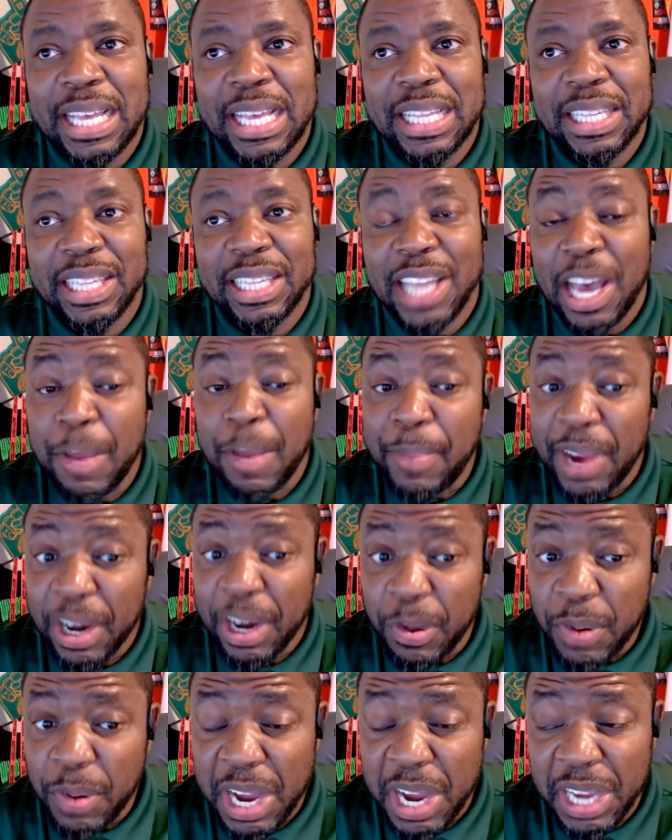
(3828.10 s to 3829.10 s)

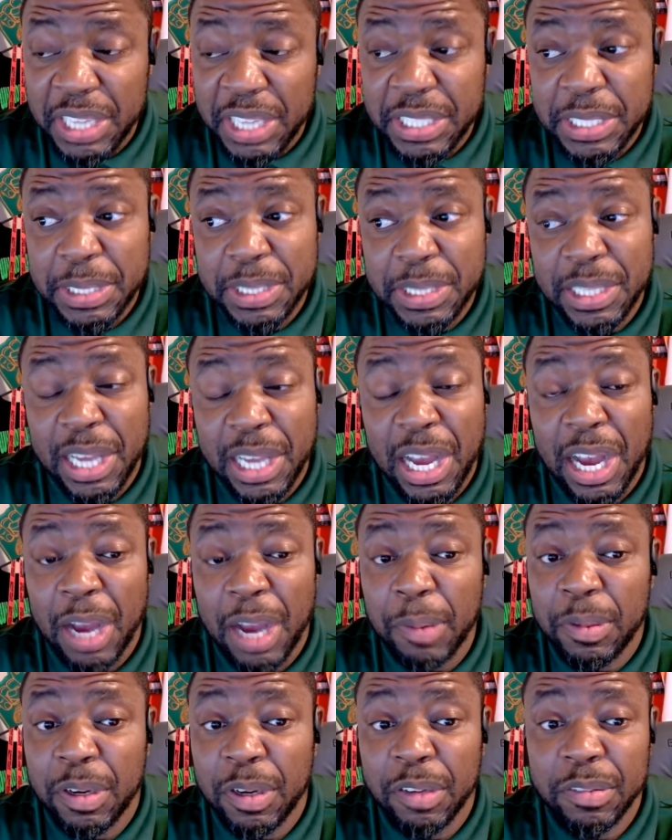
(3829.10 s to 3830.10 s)
Linebacker wise,
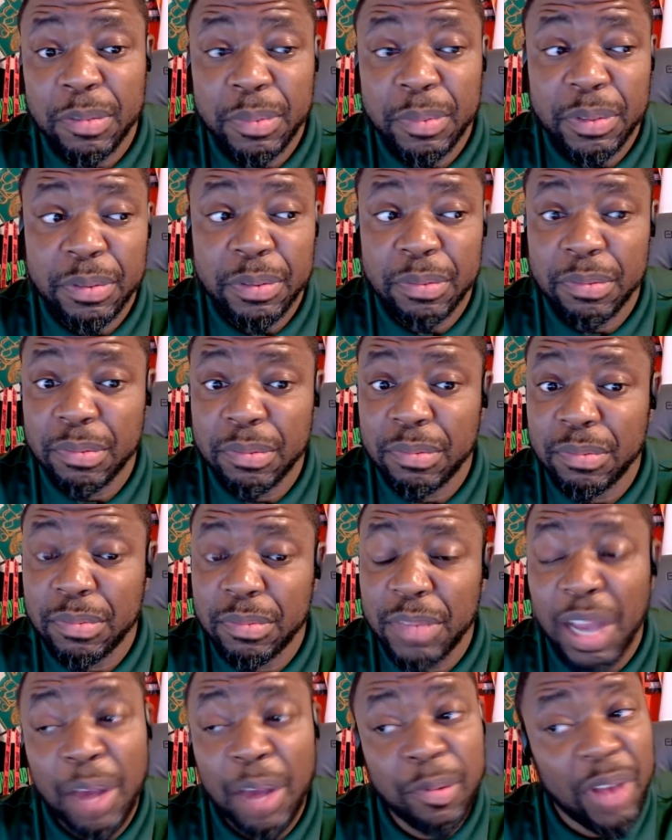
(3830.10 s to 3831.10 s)
I'm comfortable.
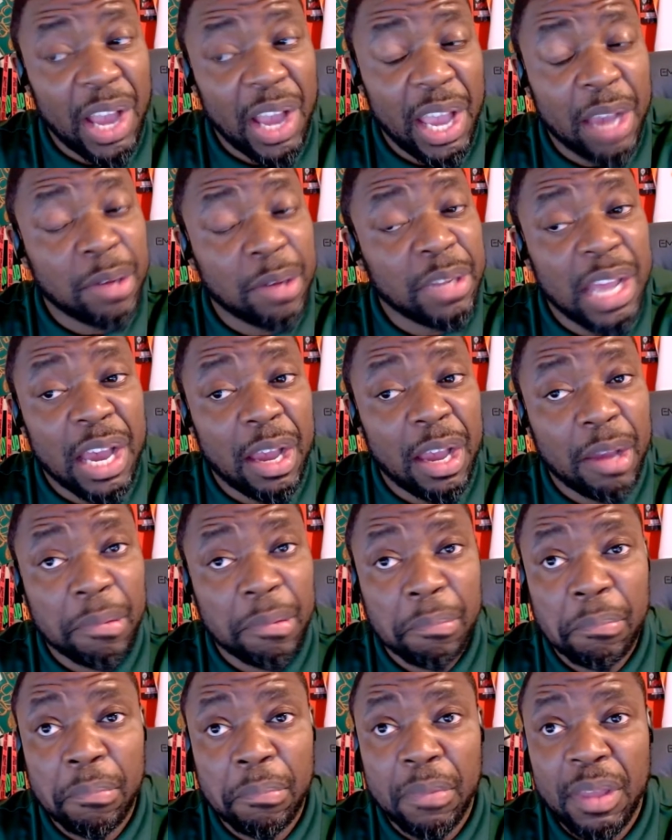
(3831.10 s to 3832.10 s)
I ain't gonna lie.
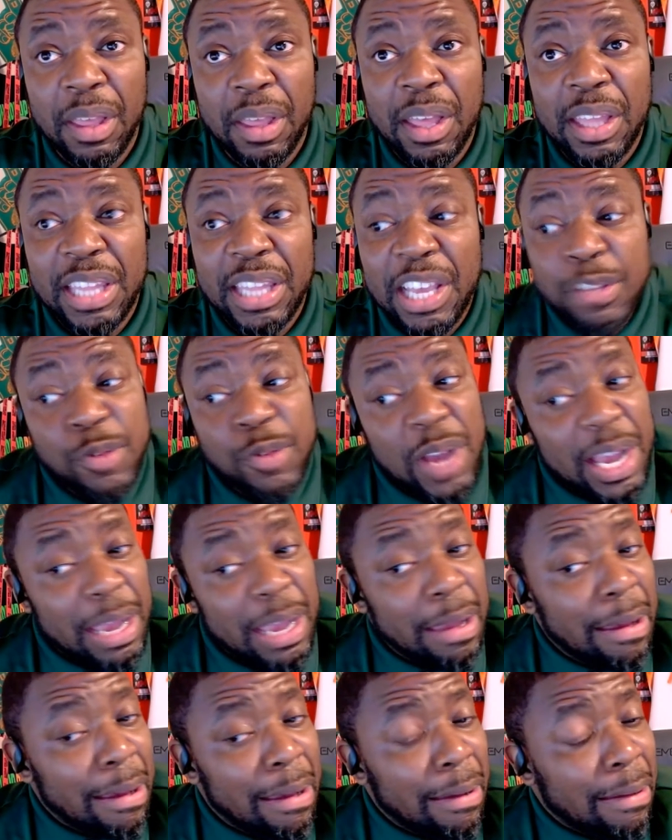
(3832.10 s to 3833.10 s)
That's why,
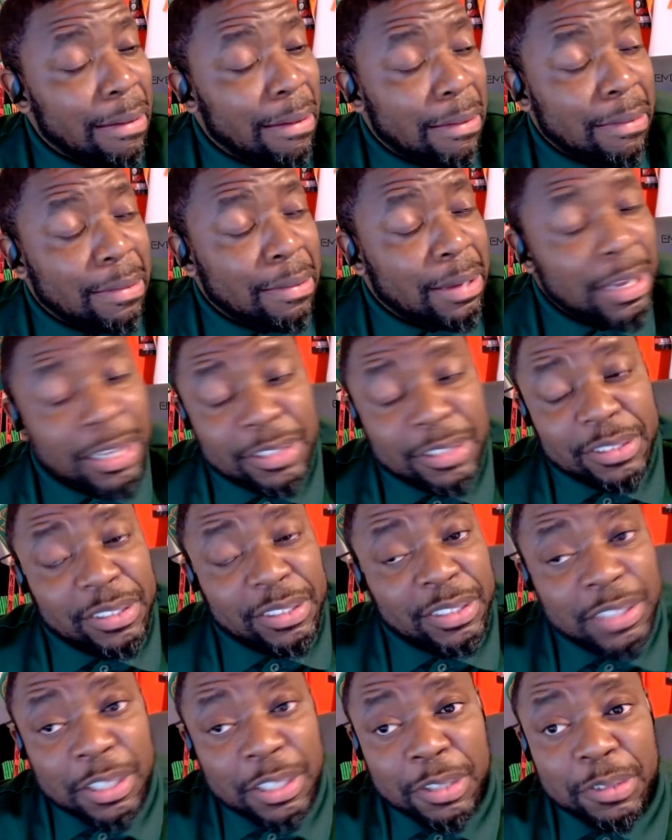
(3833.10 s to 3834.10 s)

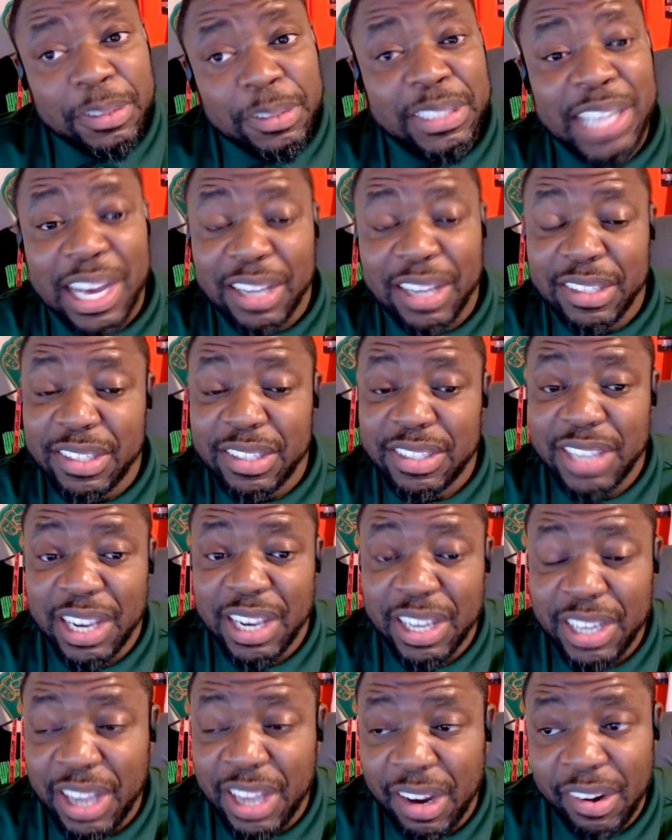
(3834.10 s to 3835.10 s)
now the
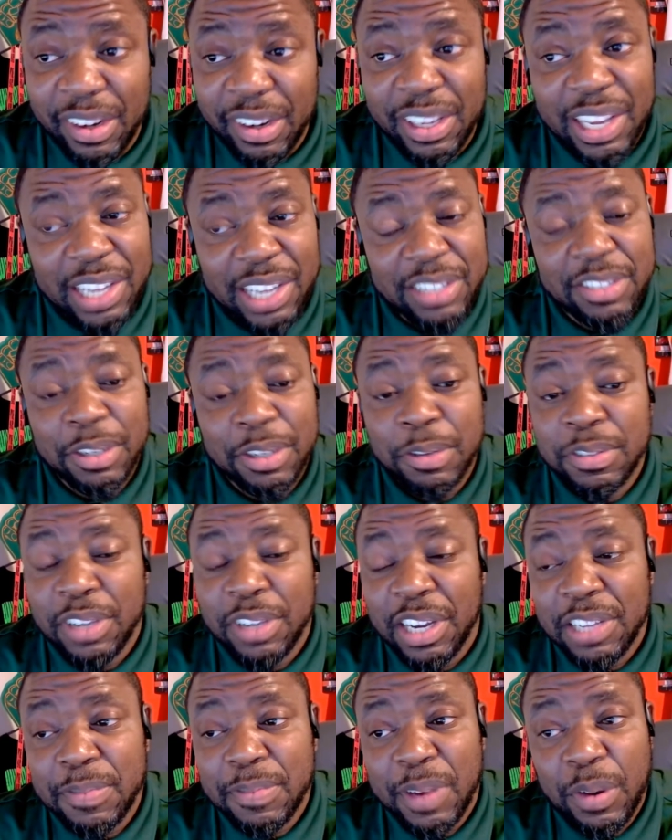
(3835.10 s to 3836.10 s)
secondary, I told y'all
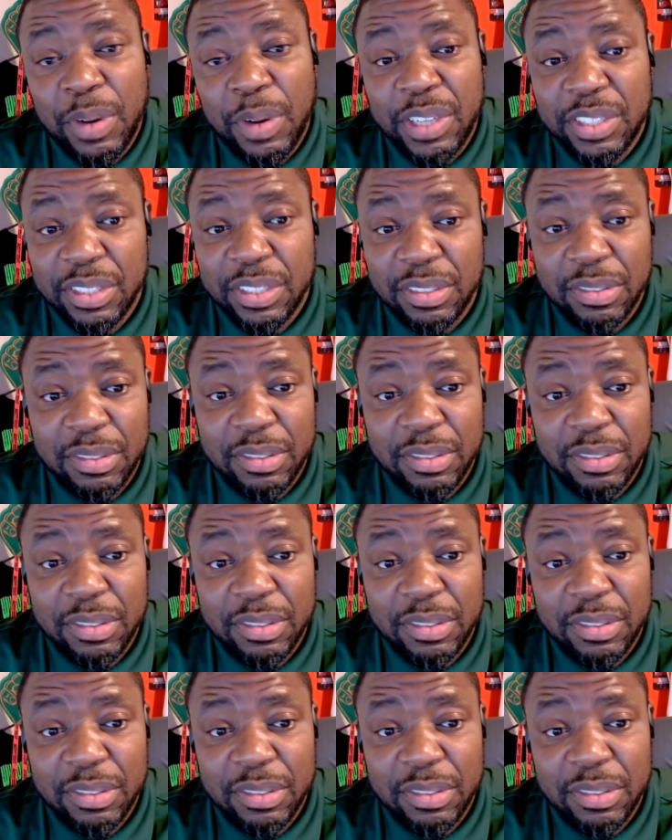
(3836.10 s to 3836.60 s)
that's my question.